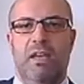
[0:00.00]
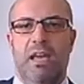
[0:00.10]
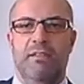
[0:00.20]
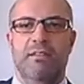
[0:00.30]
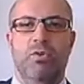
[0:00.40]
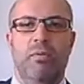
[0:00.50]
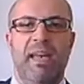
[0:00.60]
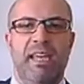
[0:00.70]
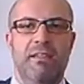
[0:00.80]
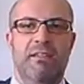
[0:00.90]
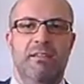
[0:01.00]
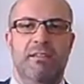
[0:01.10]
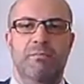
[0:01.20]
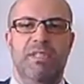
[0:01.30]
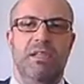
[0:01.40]
and strong banking
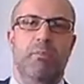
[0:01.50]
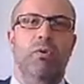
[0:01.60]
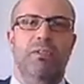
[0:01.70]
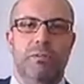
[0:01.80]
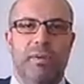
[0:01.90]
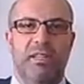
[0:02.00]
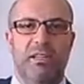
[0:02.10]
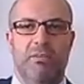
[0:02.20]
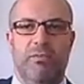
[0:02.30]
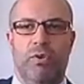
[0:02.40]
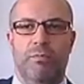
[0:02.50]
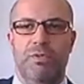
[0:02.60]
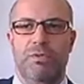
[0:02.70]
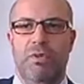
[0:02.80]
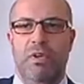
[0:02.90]
system supported by the
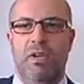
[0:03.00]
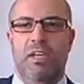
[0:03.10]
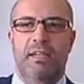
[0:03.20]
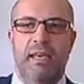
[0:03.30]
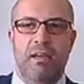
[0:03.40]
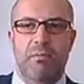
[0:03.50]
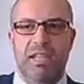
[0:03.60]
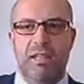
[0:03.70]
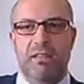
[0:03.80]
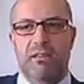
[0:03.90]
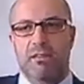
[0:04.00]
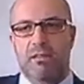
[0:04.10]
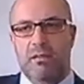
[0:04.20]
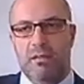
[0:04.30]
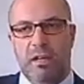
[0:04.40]
reforms that have been
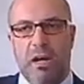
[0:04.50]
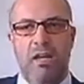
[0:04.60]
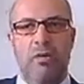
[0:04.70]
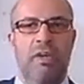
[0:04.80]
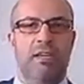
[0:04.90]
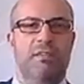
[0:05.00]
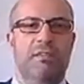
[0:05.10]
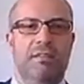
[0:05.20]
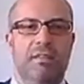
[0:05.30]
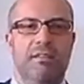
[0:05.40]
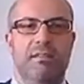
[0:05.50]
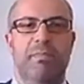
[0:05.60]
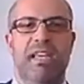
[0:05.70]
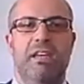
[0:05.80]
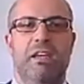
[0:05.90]
ongoing since the
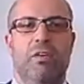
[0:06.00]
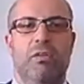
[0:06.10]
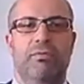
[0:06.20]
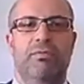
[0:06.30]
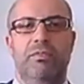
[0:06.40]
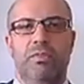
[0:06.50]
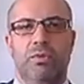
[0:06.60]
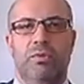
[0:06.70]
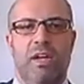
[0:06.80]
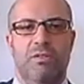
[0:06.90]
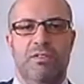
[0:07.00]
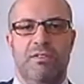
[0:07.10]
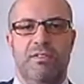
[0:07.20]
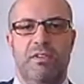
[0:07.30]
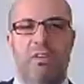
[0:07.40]
beginning of
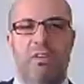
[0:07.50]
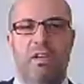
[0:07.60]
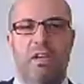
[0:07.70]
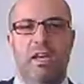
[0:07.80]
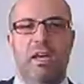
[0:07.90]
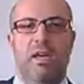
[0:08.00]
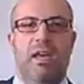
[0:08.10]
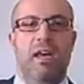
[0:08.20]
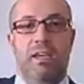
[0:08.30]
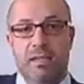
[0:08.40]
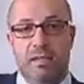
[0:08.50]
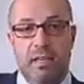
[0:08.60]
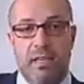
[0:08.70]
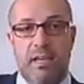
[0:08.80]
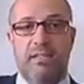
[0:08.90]
2000s. Uh,
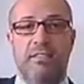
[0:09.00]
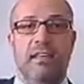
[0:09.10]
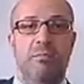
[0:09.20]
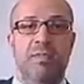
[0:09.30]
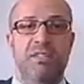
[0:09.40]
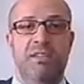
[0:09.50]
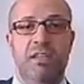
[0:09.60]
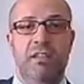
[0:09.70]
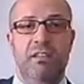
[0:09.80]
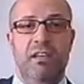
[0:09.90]
as it can be seen